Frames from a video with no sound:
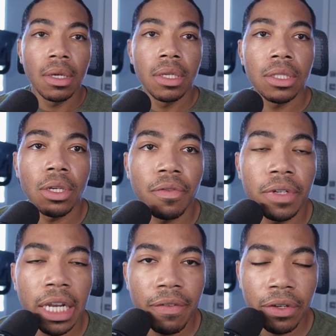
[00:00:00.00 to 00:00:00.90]
So
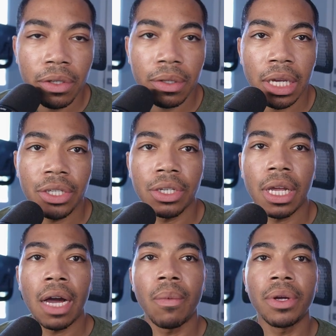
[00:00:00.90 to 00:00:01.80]
for data visualization,
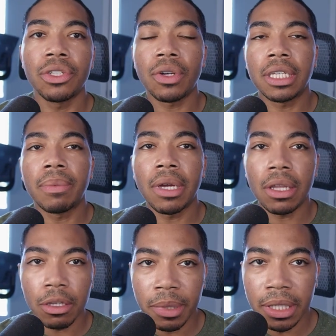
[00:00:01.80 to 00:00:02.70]
I want to try something a
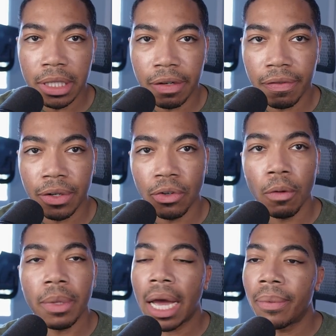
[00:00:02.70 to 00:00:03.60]
little bit different.
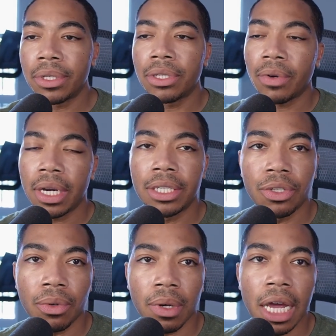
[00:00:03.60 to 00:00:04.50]
Normally, I would just create a
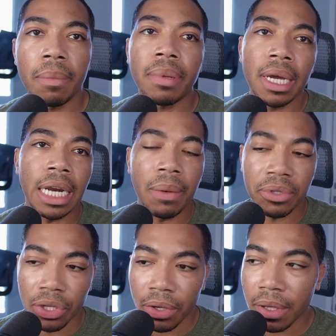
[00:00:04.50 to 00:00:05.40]
general line plot, and I will
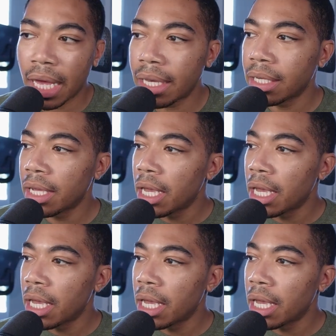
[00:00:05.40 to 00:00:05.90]
show you that.